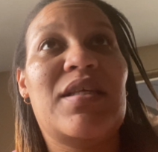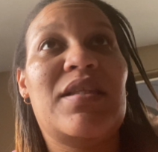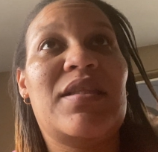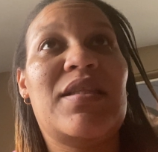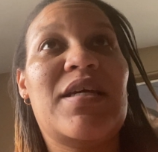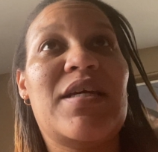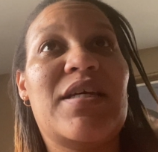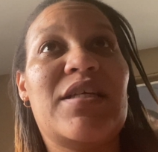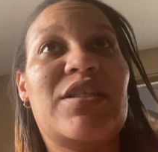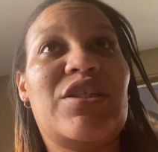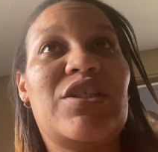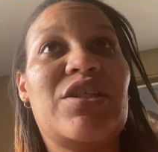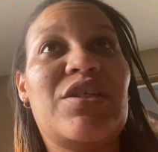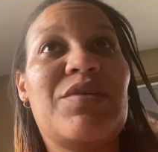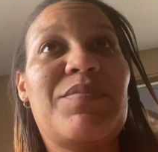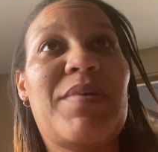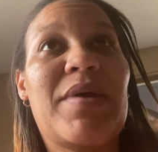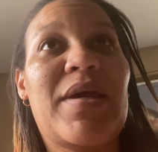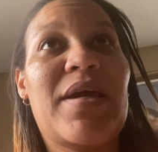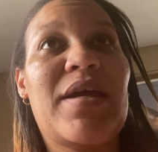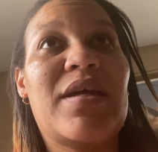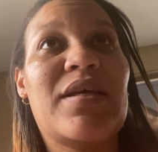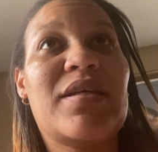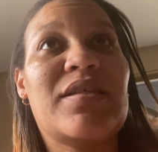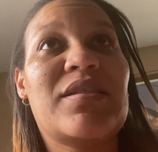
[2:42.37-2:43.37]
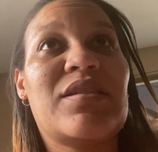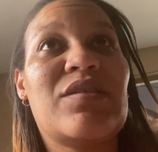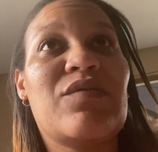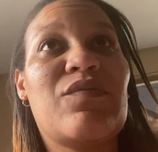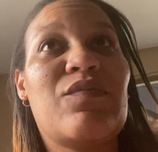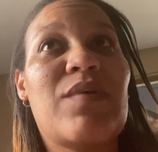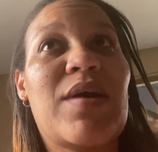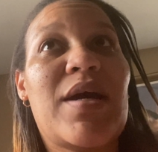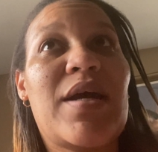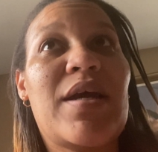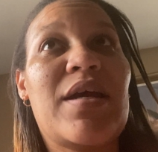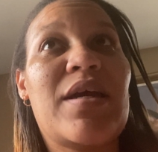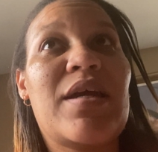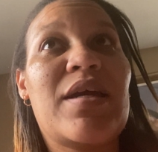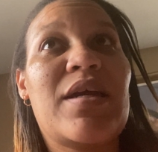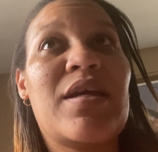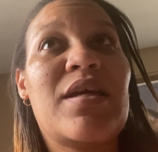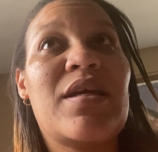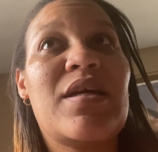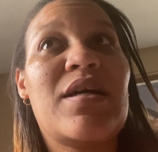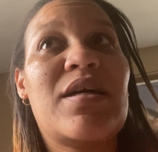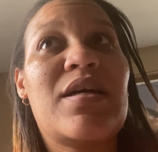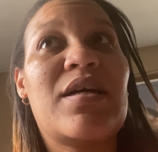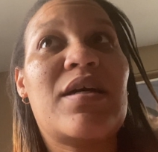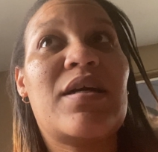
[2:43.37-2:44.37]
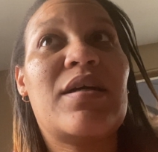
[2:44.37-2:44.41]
that she passed away.